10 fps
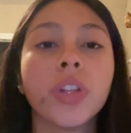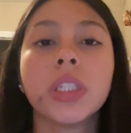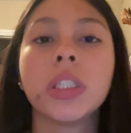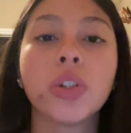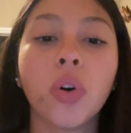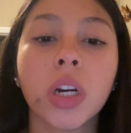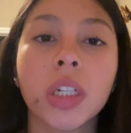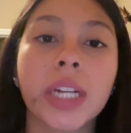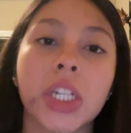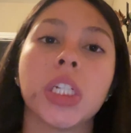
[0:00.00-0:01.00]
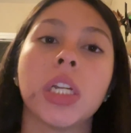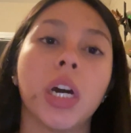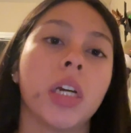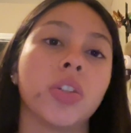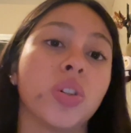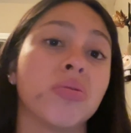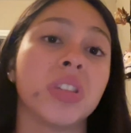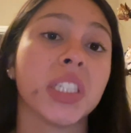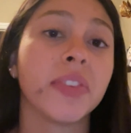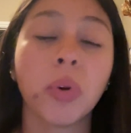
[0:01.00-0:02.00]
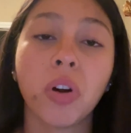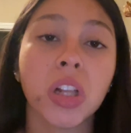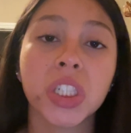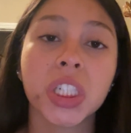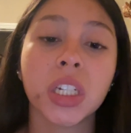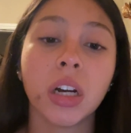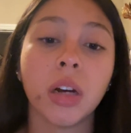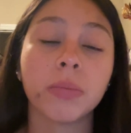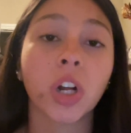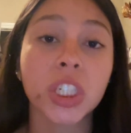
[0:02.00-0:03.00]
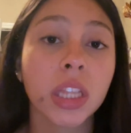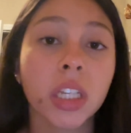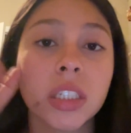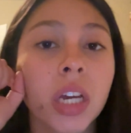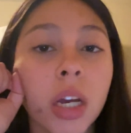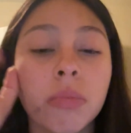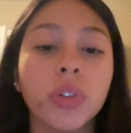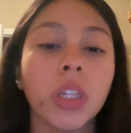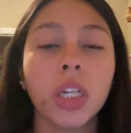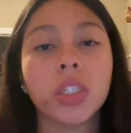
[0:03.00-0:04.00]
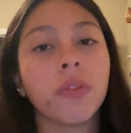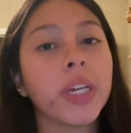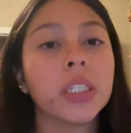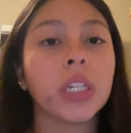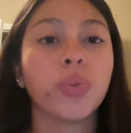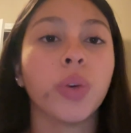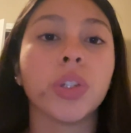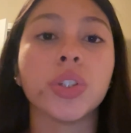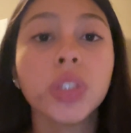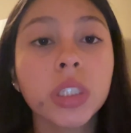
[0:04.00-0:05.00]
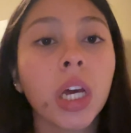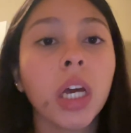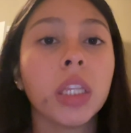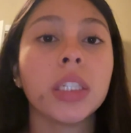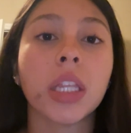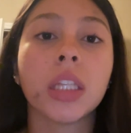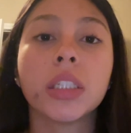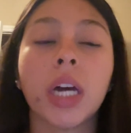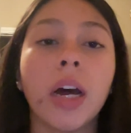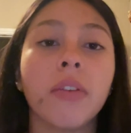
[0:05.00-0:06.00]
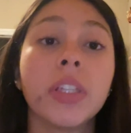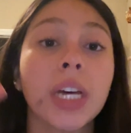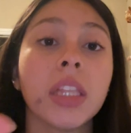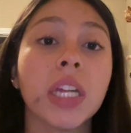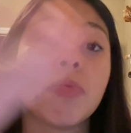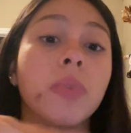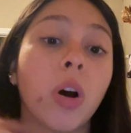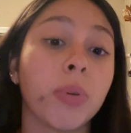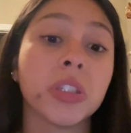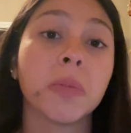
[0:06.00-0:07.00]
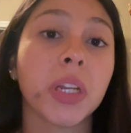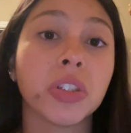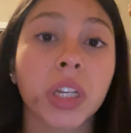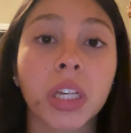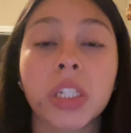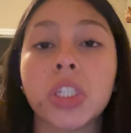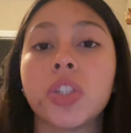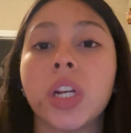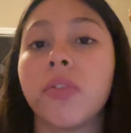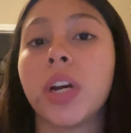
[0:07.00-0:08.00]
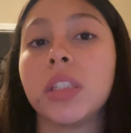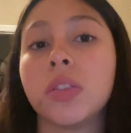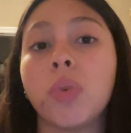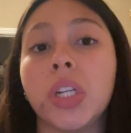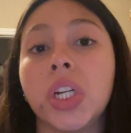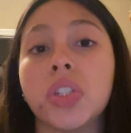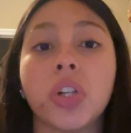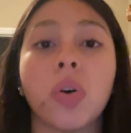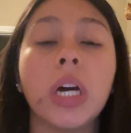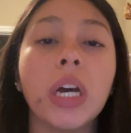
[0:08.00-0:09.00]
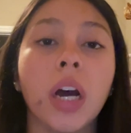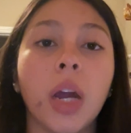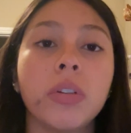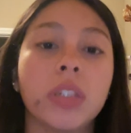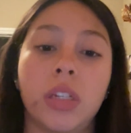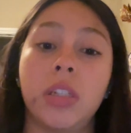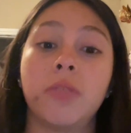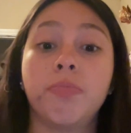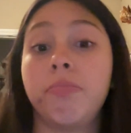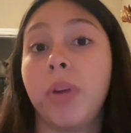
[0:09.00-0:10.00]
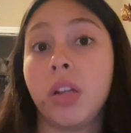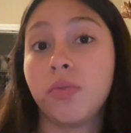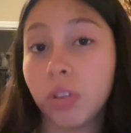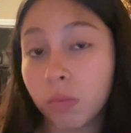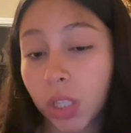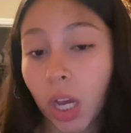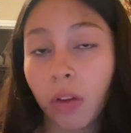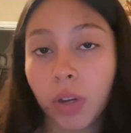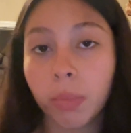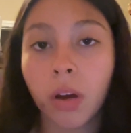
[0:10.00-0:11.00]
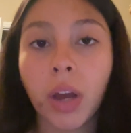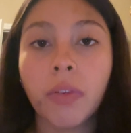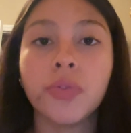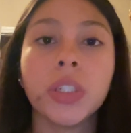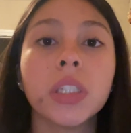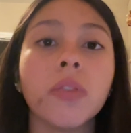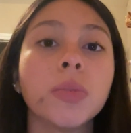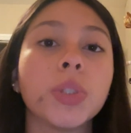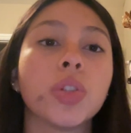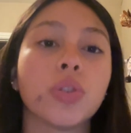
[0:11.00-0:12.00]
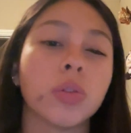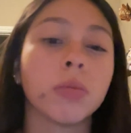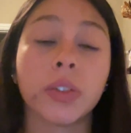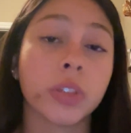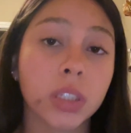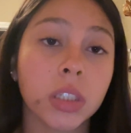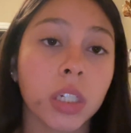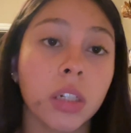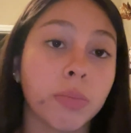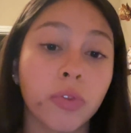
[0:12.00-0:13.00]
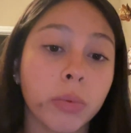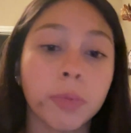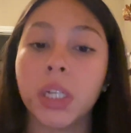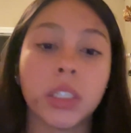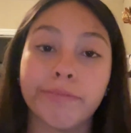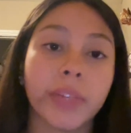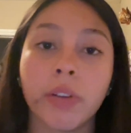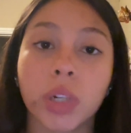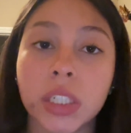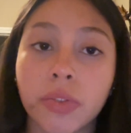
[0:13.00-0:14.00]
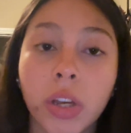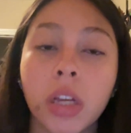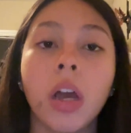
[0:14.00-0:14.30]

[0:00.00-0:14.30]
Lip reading: this Z-score section, I chose 6 female college athletes between the ages of 18 and 21 years. These athletes have all participated in strength and conditioning training for at least 1 year, so I would expect for them to have above average fitness levels, but still show some differences in performance because everyone is different.